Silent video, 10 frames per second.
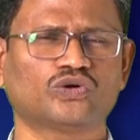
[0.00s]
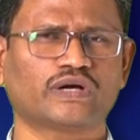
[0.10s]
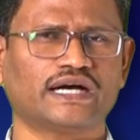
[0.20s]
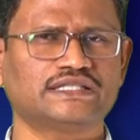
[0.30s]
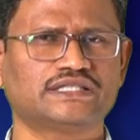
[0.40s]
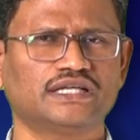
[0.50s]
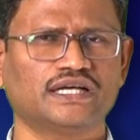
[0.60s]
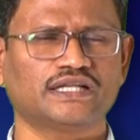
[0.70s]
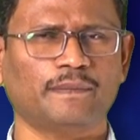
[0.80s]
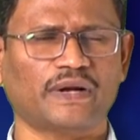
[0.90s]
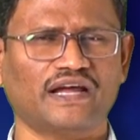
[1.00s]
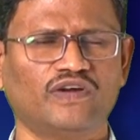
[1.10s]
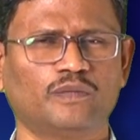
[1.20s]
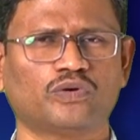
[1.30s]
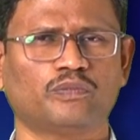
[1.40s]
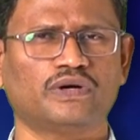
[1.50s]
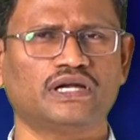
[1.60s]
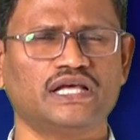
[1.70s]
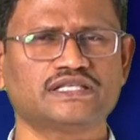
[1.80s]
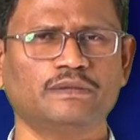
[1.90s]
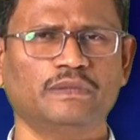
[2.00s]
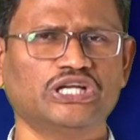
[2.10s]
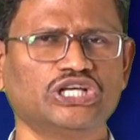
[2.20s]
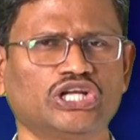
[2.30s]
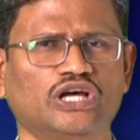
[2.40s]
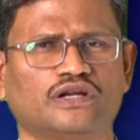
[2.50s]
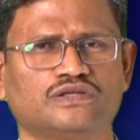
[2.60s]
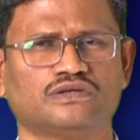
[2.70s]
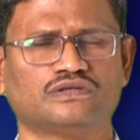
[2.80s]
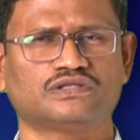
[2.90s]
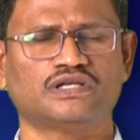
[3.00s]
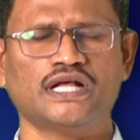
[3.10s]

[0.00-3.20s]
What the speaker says: to consider the private property as a material resource.